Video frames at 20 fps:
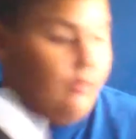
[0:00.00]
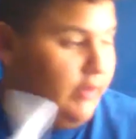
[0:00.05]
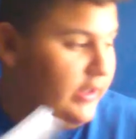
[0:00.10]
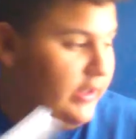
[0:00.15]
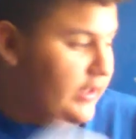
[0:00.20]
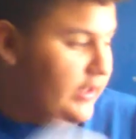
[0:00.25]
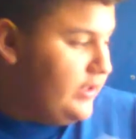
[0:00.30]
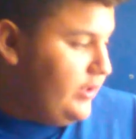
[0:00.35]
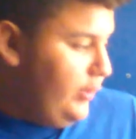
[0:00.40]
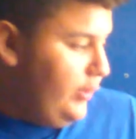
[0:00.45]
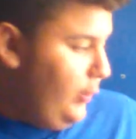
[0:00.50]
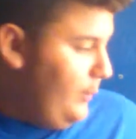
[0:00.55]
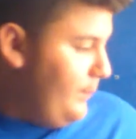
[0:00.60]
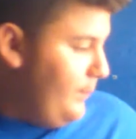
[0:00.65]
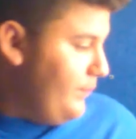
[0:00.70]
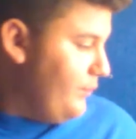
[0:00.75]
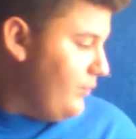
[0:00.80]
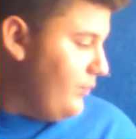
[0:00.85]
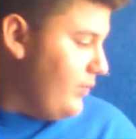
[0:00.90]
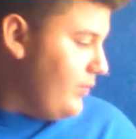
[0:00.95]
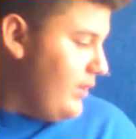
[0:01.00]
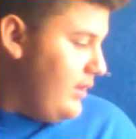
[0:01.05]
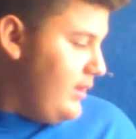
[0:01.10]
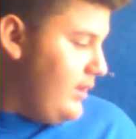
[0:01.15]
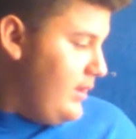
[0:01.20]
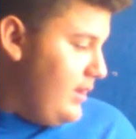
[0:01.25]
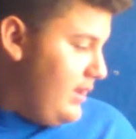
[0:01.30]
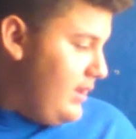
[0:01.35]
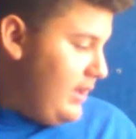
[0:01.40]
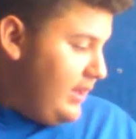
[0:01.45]
really do.
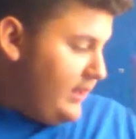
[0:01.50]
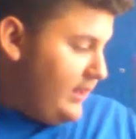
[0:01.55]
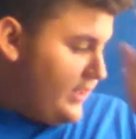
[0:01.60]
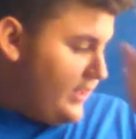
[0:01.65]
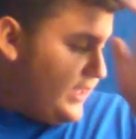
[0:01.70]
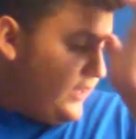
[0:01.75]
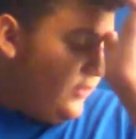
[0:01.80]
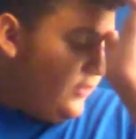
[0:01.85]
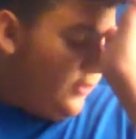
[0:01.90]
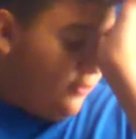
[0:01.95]
They give